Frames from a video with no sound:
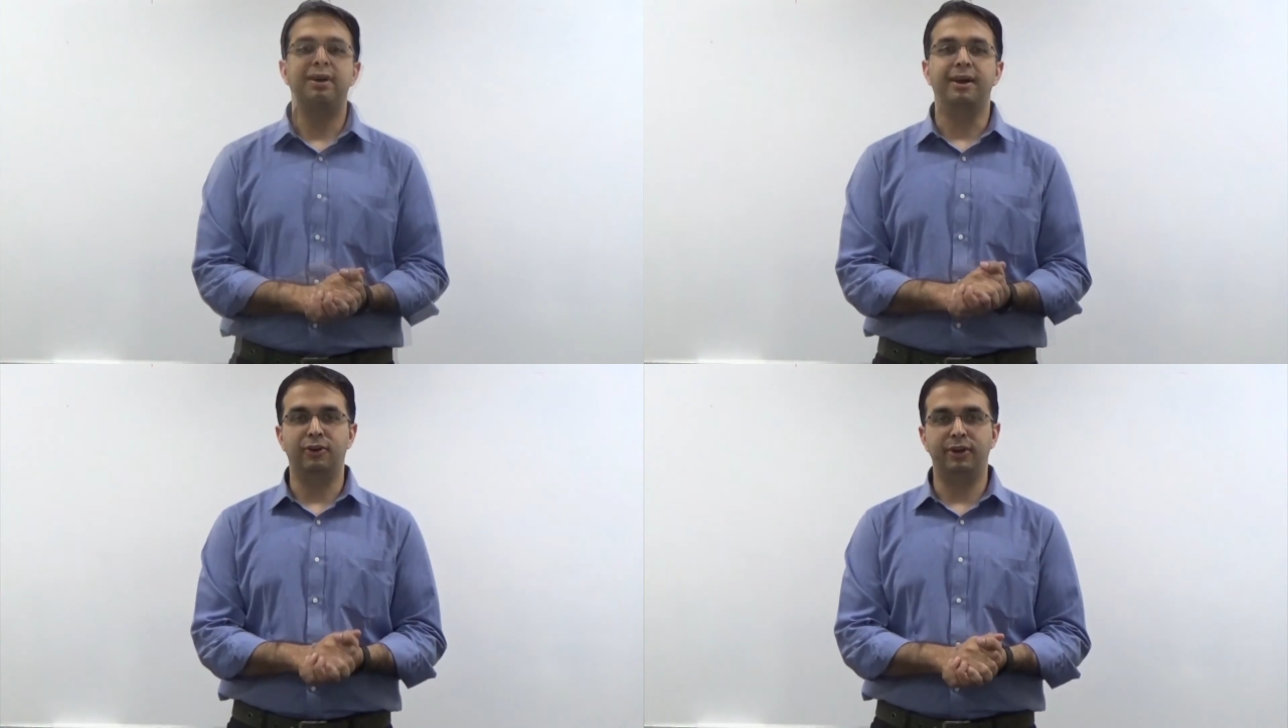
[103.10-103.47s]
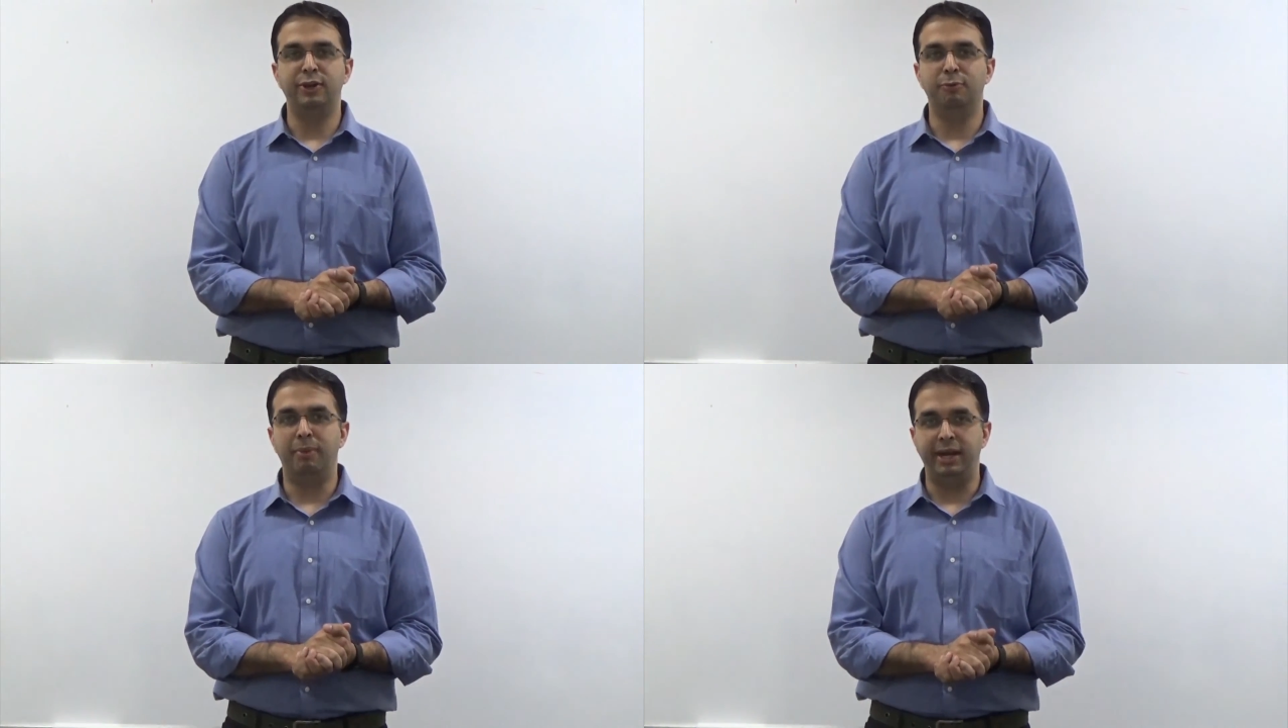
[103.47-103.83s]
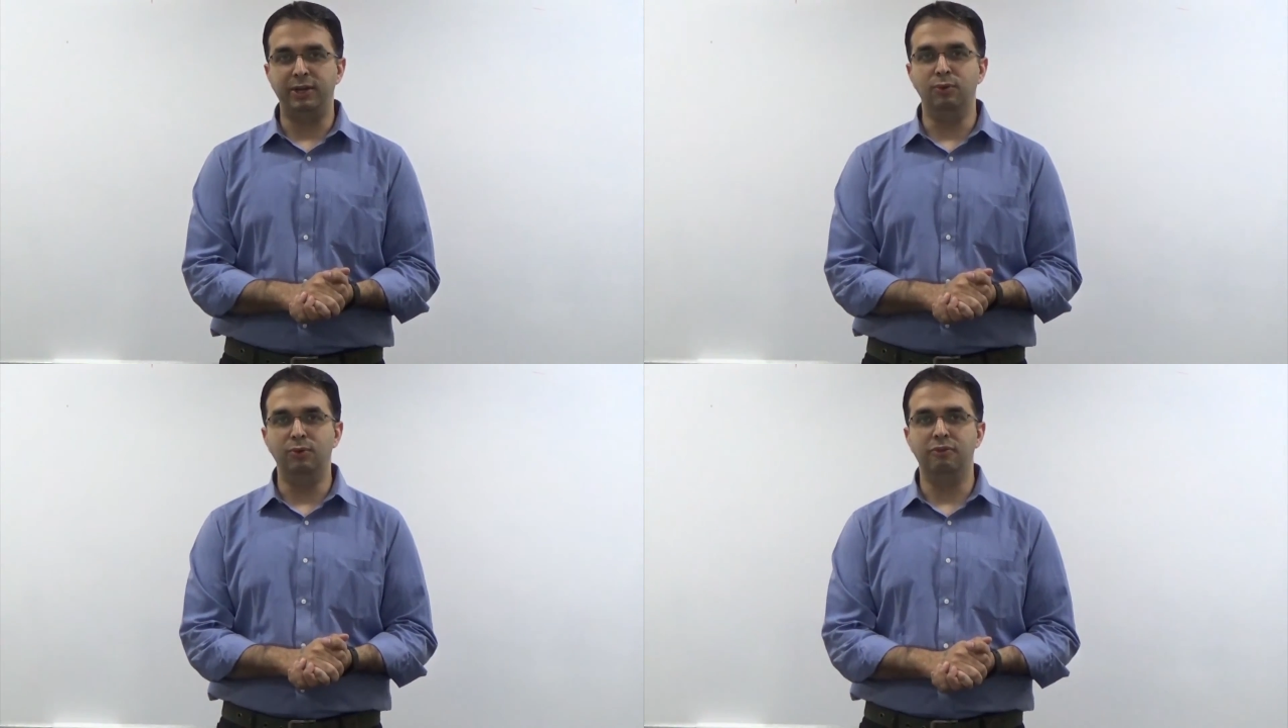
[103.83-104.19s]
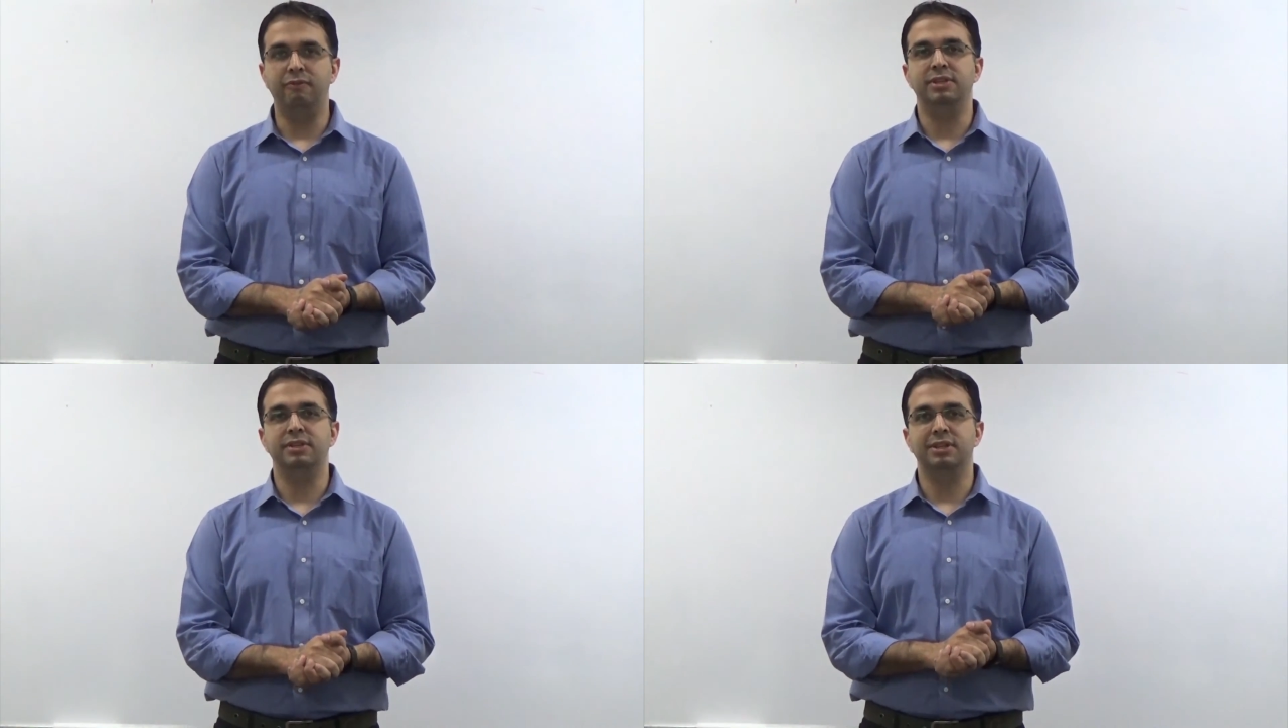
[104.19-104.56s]
According to Baidu,
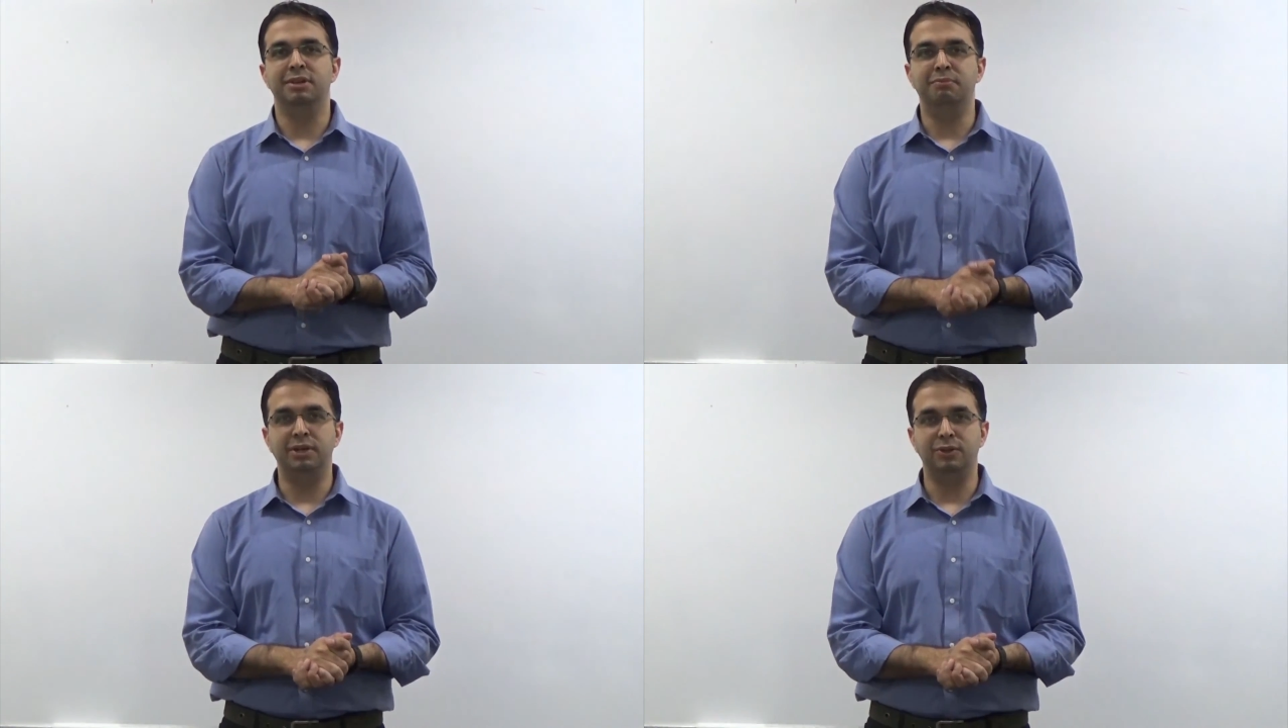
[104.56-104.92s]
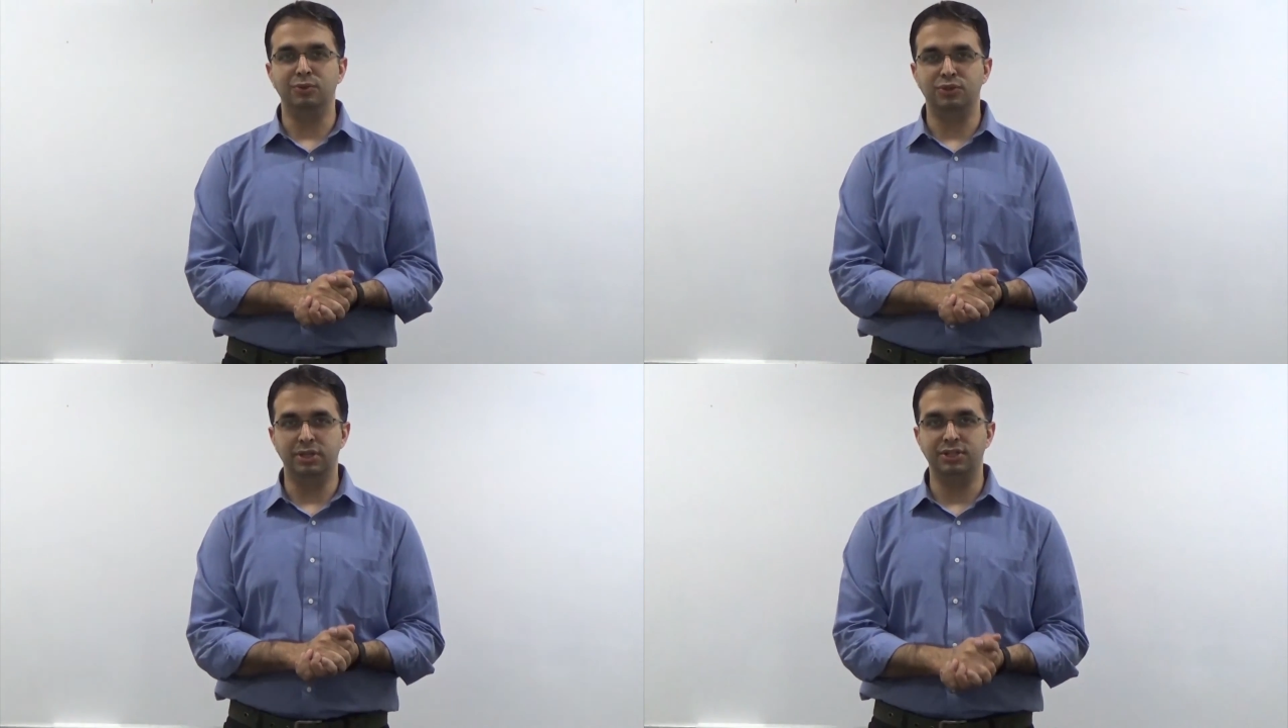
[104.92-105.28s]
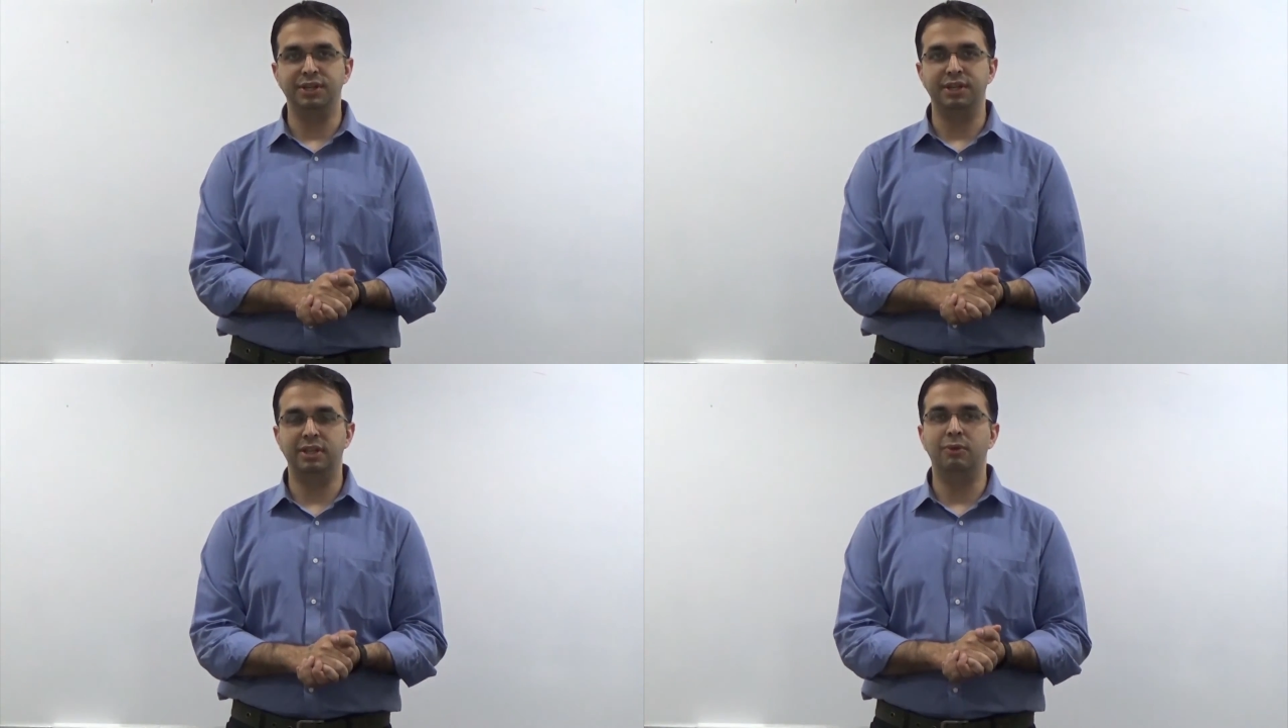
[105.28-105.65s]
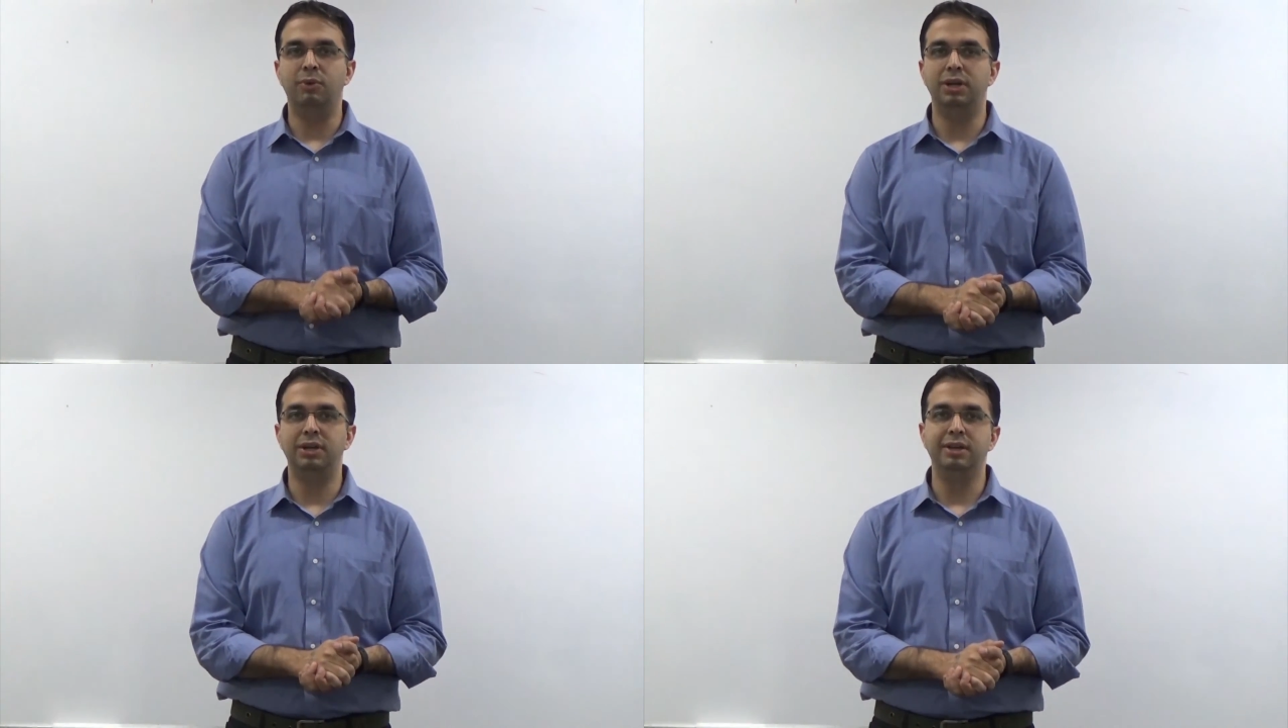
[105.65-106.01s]
which is the number two search engine in the
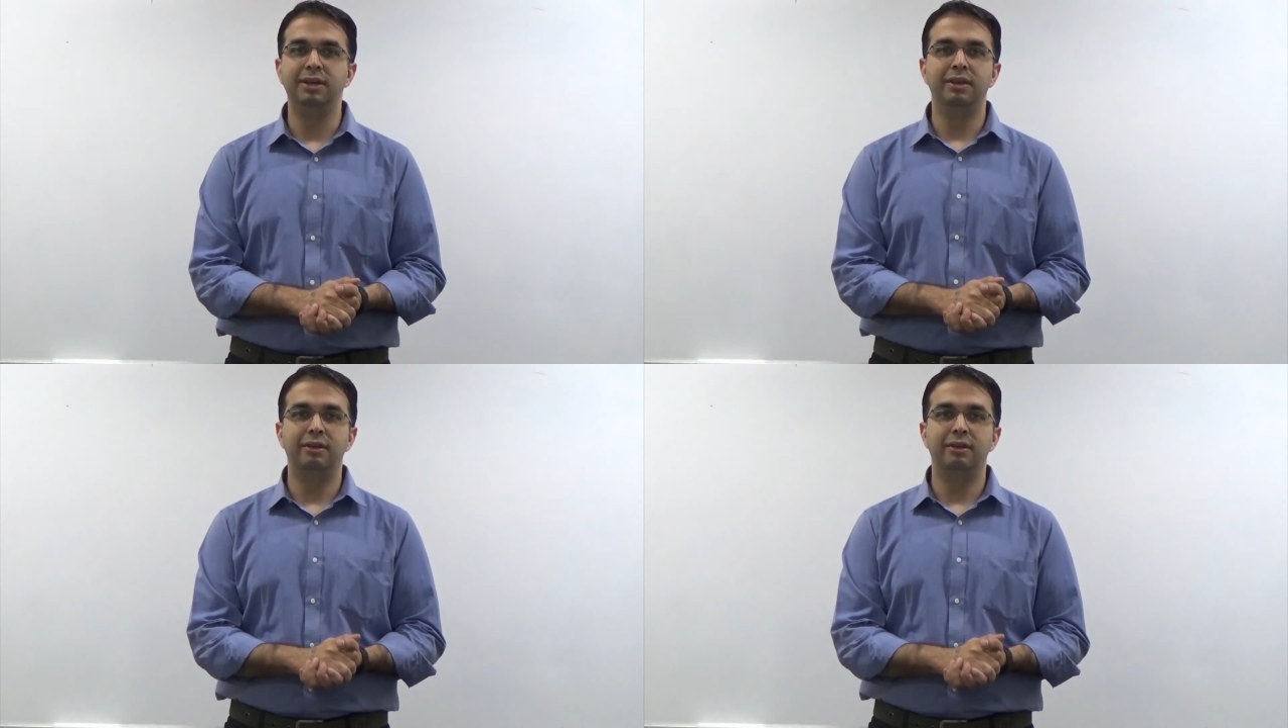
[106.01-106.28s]
world,